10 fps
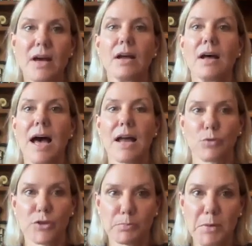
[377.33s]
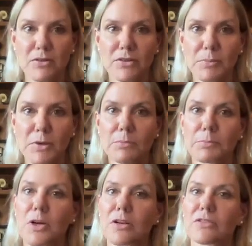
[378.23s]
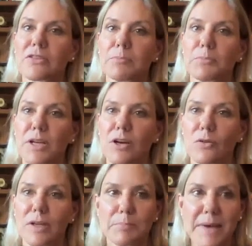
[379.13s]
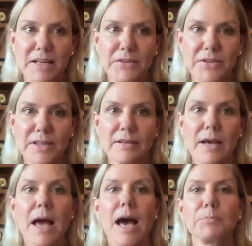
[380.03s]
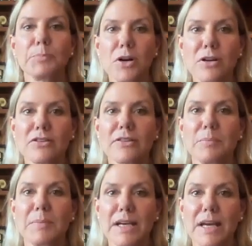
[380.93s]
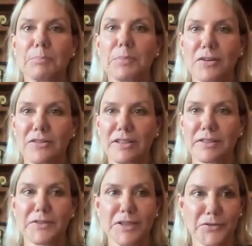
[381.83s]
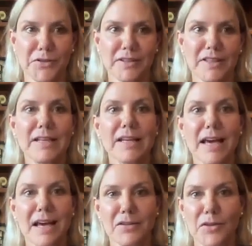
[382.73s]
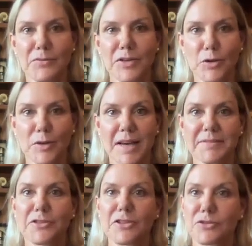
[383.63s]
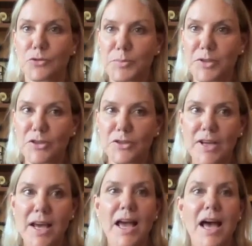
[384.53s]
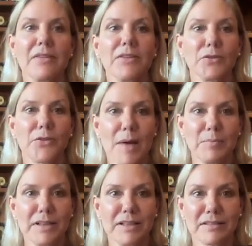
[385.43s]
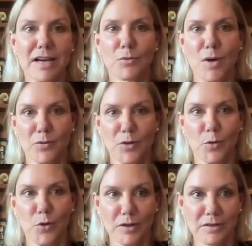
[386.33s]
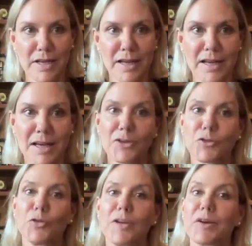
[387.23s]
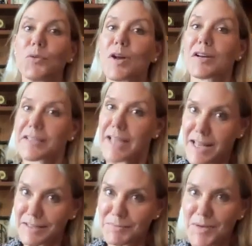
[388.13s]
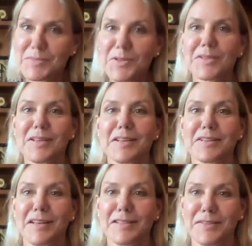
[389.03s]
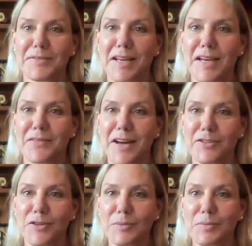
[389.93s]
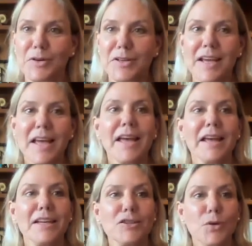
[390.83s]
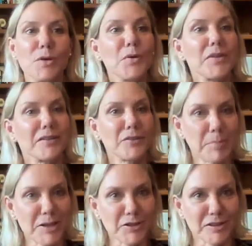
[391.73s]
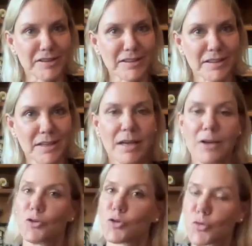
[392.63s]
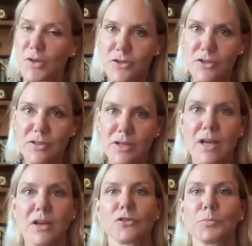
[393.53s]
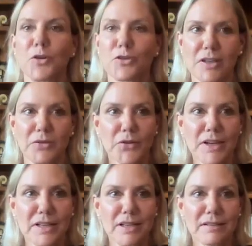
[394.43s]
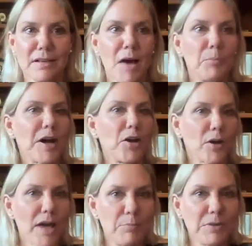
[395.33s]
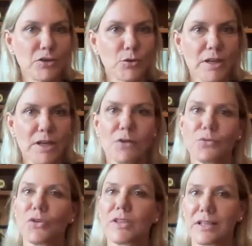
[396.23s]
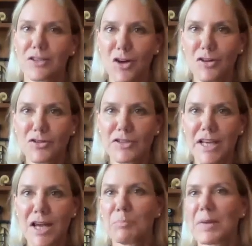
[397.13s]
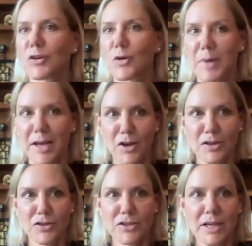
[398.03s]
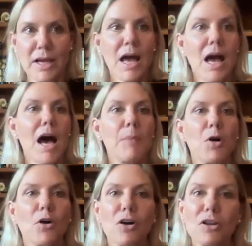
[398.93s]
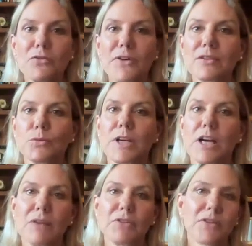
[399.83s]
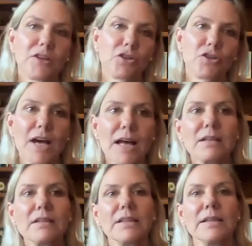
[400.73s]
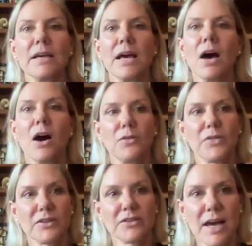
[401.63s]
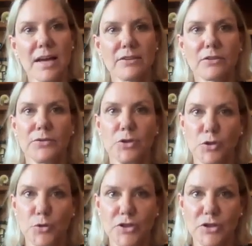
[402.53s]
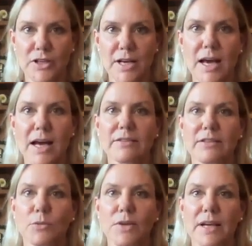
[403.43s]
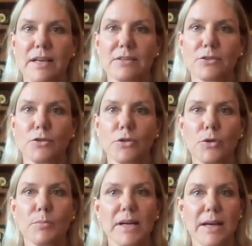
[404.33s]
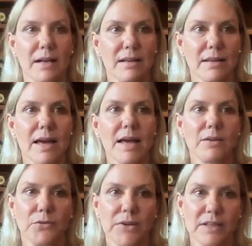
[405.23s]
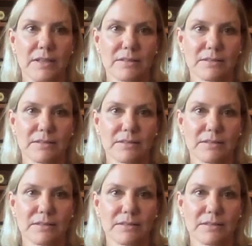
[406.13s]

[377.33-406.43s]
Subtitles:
and responsible, products that bring only benefits, and products that make a positive difference in the health of NeoLife's distributors and their families around the world. Today, we are 10 members in the Scientific Advisory Board, each one with a specialty: nutrition, sports and fitness, biochemistry, food technology, microbiology. Among all of us, we cover the totality of the science of nutrition as it relates to human health and fitness.